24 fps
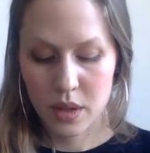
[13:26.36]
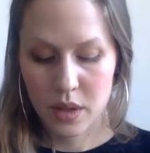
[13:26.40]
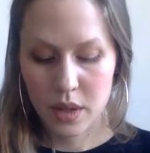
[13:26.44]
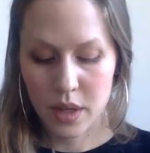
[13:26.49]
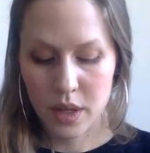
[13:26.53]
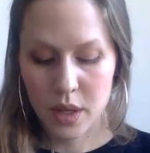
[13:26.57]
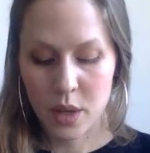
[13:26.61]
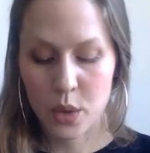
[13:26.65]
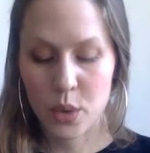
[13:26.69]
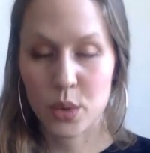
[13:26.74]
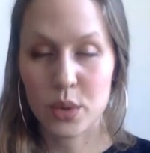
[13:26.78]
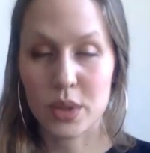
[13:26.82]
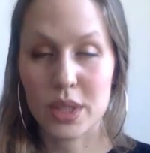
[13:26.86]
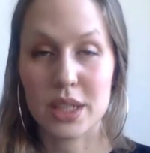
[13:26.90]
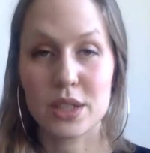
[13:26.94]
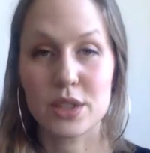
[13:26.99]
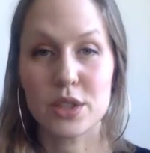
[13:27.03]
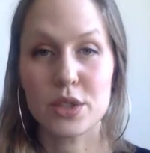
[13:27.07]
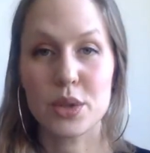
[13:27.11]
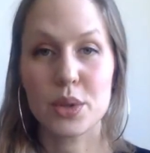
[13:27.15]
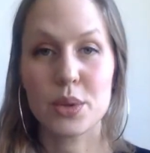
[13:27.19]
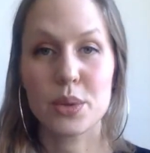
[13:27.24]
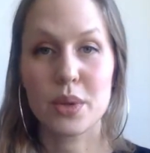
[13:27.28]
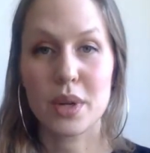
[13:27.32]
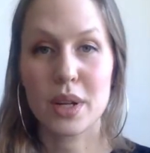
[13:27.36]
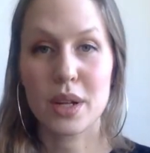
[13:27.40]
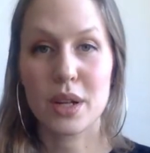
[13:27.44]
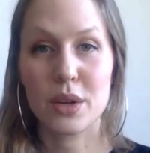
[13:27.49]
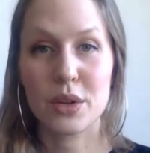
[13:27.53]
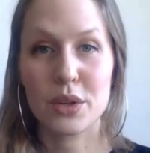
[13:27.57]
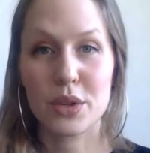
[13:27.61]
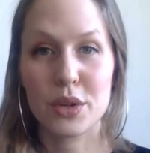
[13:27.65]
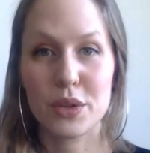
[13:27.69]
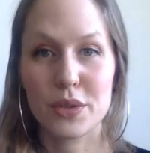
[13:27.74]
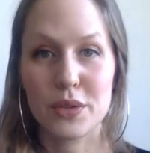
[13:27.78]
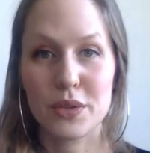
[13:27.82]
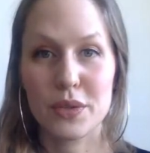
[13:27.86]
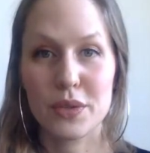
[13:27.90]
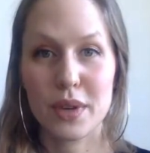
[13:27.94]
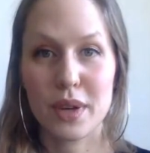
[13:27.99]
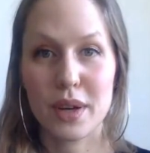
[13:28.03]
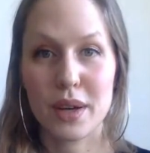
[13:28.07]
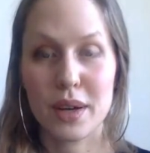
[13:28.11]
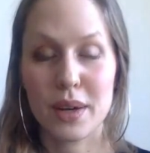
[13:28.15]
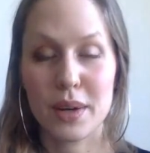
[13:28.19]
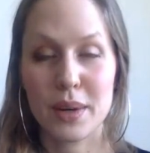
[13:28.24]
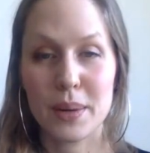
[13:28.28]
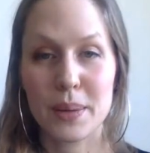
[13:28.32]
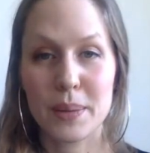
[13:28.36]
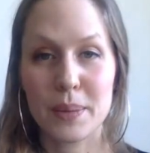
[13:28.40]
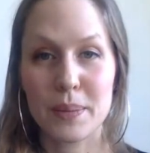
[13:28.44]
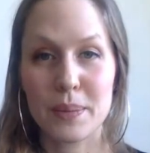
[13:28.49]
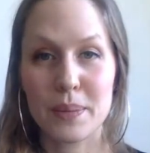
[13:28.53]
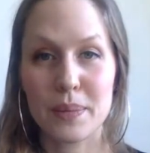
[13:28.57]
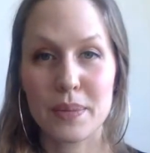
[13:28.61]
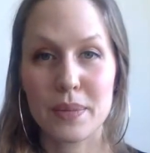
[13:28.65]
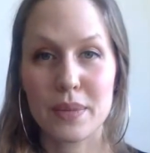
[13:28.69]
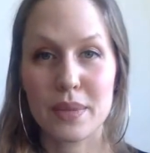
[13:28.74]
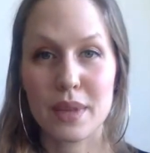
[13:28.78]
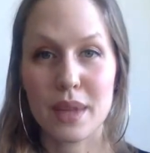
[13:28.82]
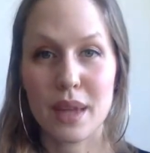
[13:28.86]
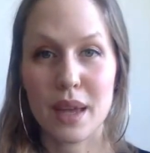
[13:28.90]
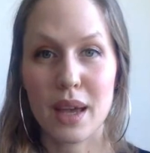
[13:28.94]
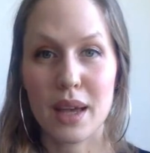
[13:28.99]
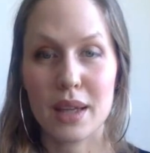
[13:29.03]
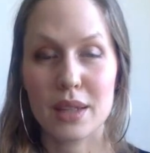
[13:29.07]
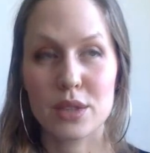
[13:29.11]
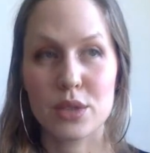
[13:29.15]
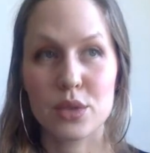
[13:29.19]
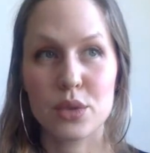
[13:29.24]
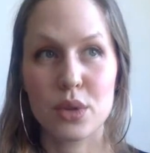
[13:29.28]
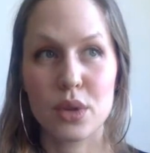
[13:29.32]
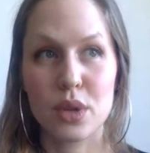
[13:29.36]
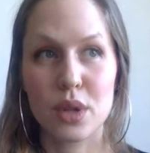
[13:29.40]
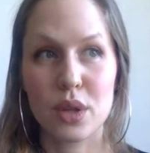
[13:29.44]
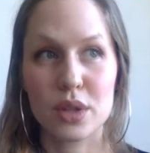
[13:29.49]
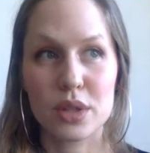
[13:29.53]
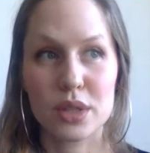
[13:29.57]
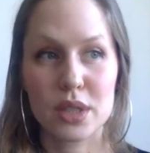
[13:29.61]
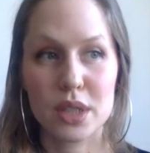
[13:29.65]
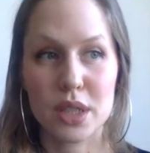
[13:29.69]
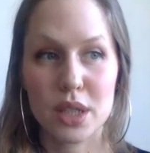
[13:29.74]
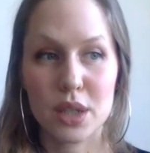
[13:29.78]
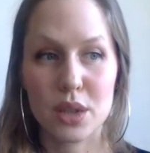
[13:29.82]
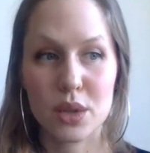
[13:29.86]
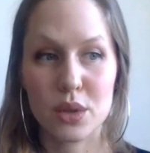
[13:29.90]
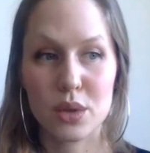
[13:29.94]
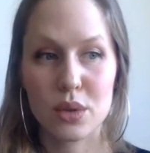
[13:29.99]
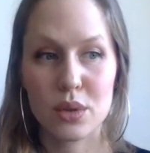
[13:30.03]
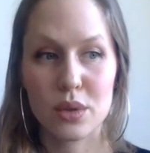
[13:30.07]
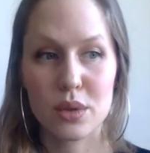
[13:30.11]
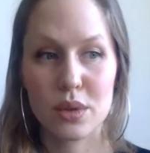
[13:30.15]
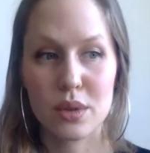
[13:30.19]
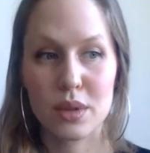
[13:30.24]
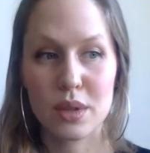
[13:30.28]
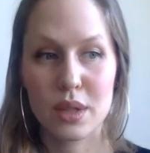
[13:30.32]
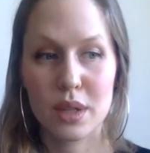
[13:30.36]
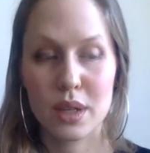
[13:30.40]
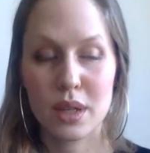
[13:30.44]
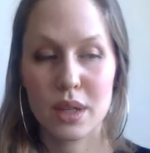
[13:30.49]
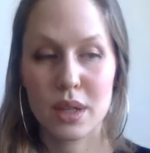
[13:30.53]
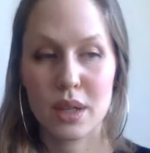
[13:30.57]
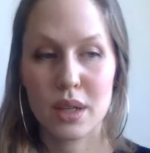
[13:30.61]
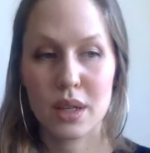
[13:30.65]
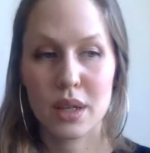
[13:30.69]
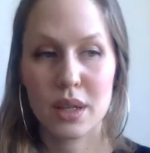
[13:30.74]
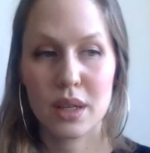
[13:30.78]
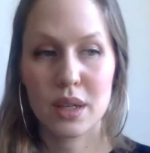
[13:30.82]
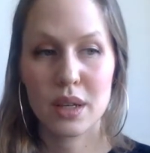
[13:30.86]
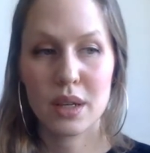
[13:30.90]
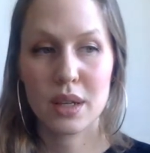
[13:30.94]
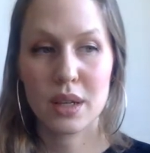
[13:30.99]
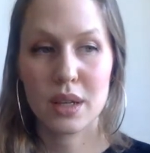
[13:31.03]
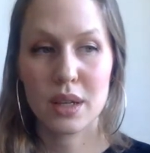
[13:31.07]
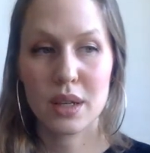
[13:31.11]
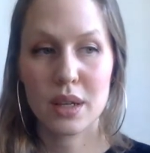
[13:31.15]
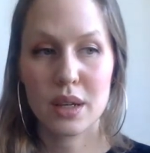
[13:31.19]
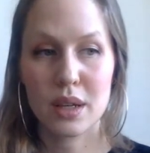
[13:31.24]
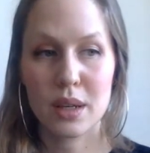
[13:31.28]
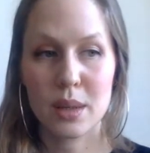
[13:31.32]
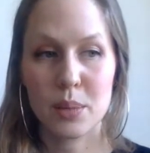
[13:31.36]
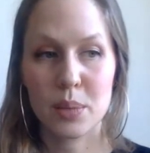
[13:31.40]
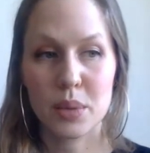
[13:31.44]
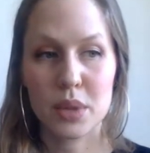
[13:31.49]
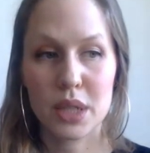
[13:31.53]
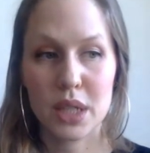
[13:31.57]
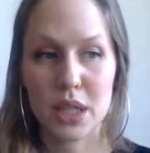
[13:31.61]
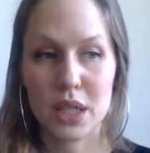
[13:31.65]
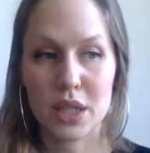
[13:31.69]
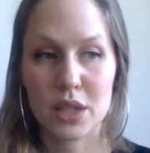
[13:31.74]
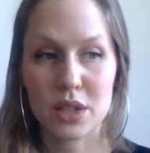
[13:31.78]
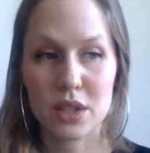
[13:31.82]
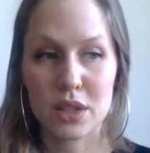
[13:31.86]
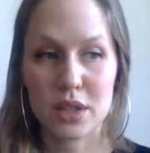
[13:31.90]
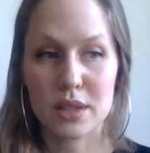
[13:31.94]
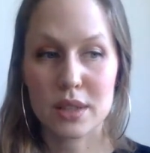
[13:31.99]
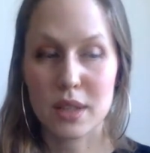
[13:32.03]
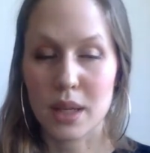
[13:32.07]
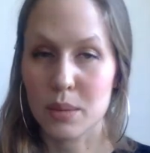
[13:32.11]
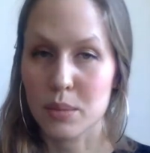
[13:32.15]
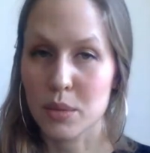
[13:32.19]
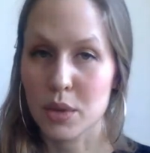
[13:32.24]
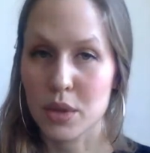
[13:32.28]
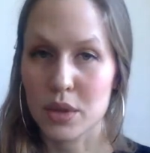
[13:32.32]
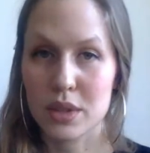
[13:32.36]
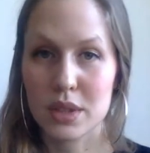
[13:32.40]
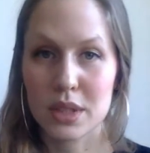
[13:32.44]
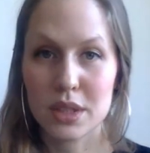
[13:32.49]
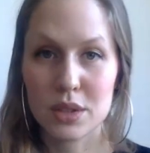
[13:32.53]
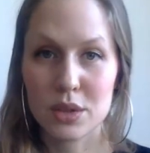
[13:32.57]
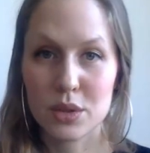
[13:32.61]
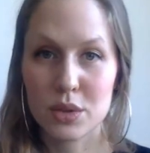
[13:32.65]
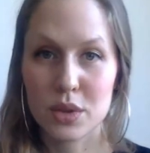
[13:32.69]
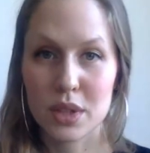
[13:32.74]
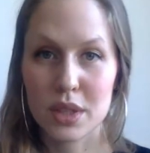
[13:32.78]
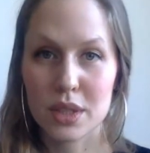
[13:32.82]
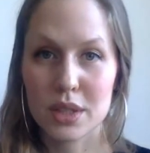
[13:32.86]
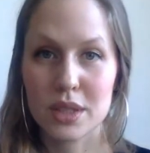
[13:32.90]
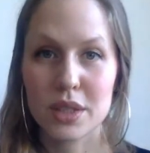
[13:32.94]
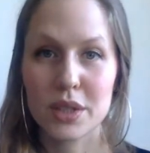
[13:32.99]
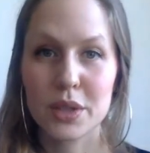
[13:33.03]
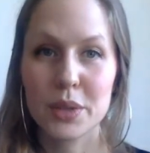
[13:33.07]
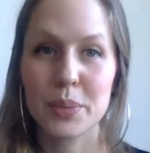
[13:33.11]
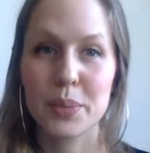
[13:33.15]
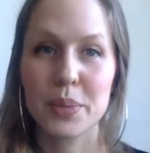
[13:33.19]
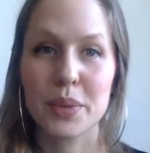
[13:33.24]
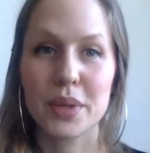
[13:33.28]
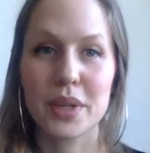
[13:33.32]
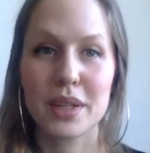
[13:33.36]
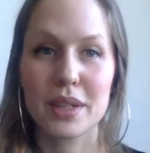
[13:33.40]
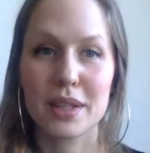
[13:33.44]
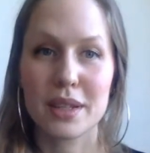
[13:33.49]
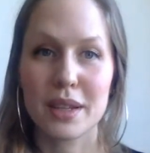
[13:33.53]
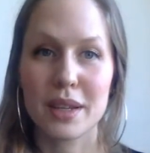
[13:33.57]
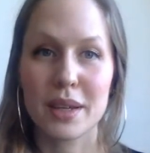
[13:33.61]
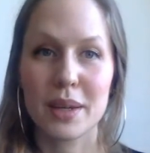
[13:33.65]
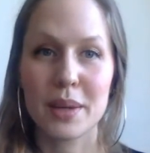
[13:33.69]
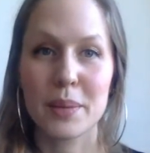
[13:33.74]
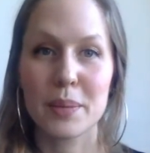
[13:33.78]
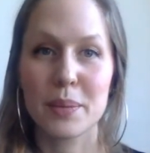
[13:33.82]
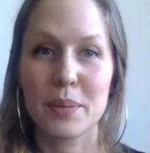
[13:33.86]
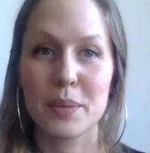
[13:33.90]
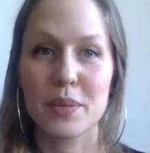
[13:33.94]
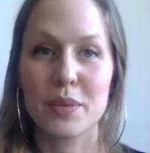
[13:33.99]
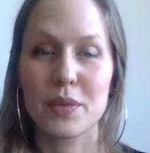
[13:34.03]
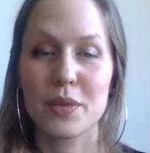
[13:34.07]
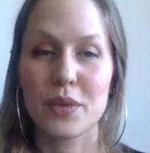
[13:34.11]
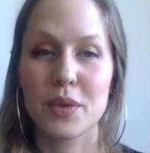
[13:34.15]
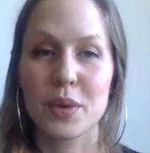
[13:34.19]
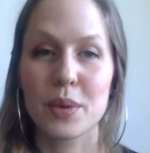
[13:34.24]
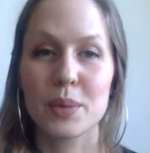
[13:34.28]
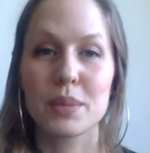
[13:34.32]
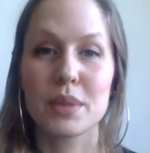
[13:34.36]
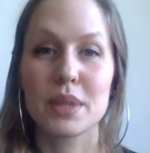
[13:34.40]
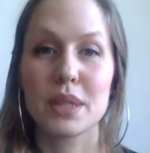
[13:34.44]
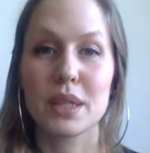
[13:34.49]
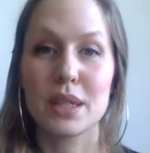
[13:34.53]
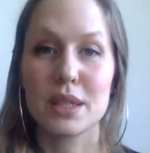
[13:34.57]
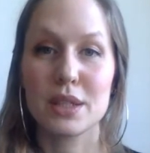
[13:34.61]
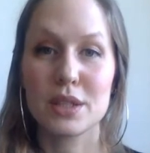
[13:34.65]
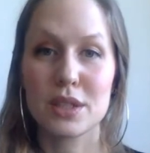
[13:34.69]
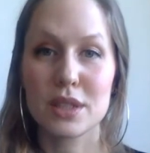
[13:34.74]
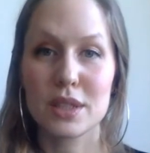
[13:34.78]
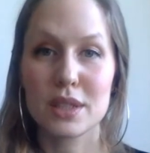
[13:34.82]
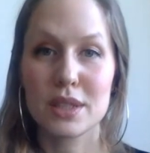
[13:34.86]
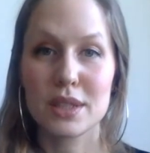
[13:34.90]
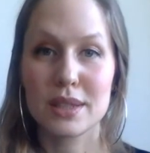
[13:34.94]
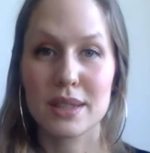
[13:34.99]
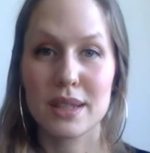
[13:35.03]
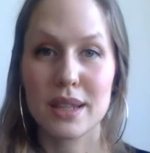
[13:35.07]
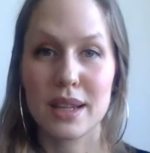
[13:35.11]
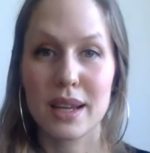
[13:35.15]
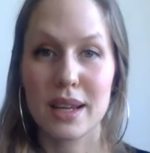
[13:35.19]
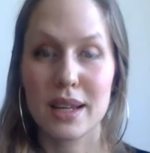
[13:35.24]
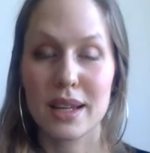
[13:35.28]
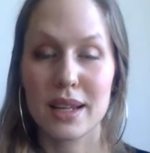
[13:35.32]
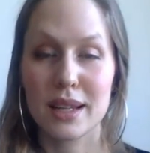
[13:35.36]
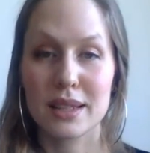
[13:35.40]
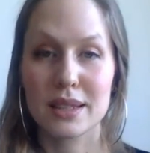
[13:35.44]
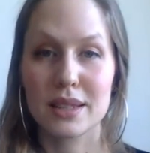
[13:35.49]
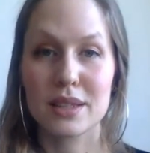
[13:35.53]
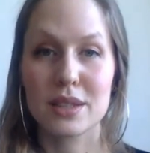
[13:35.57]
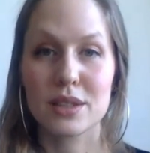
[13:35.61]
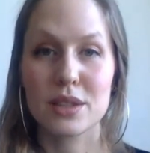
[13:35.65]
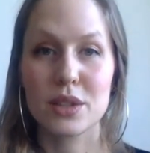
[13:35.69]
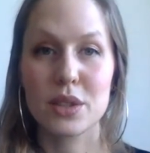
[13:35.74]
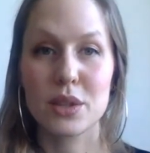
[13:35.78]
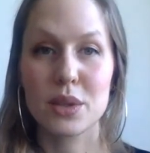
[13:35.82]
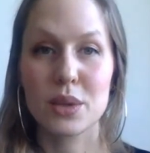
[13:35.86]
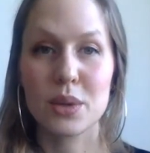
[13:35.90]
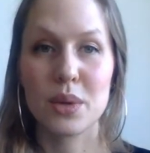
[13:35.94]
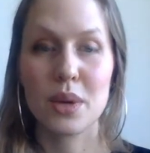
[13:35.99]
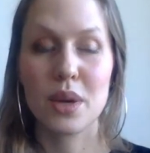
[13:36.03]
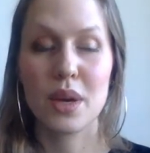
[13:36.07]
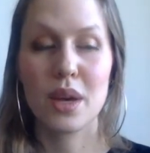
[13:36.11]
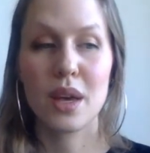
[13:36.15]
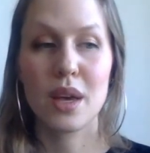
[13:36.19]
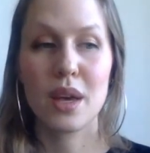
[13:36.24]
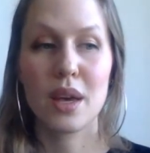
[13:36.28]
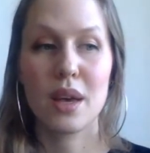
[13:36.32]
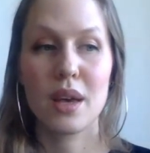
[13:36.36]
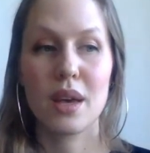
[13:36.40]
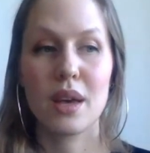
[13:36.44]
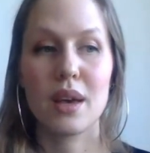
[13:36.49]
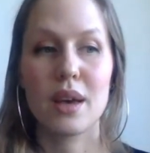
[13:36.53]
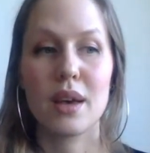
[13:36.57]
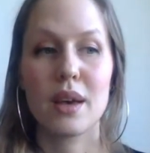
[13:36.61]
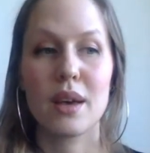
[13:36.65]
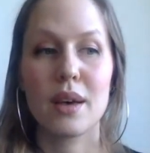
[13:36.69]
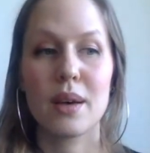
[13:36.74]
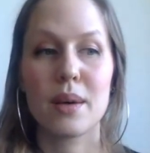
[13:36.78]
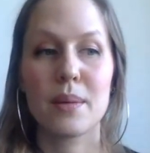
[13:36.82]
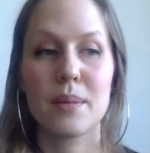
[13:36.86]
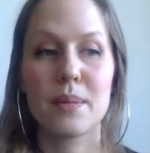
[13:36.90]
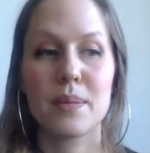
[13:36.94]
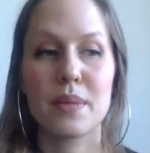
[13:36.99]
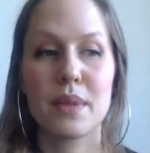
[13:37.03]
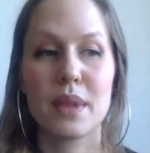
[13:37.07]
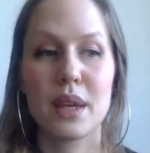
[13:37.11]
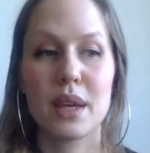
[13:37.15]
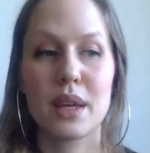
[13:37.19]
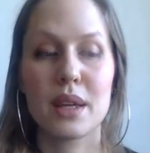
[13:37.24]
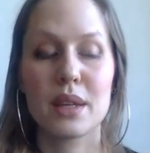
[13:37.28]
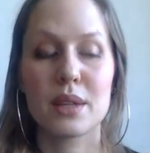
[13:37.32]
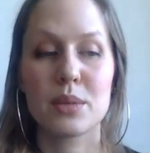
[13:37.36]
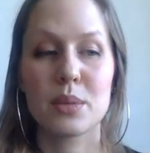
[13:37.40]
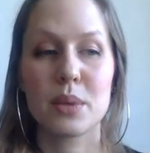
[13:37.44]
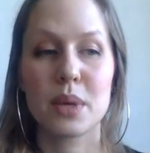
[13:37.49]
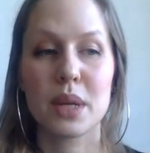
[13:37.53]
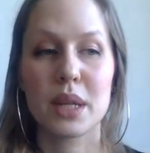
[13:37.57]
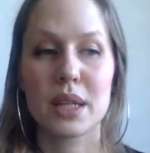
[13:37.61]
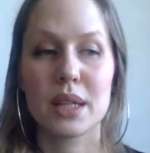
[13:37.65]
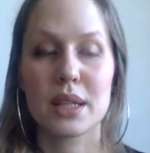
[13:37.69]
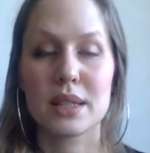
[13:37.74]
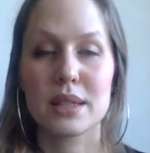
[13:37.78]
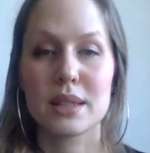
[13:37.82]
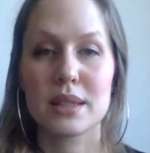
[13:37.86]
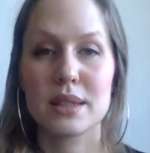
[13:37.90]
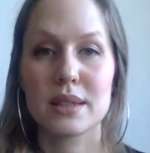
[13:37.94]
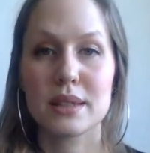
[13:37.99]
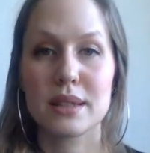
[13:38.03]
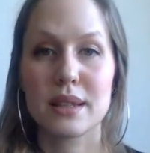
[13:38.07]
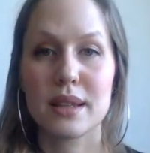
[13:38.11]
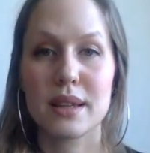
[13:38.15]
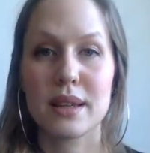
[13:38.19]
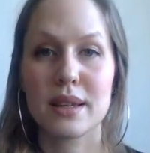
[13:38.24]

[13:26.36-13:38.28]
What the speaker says: according to a lot of astrological predictions, I'm not an astrologer, but from teachers that I listen to, as well as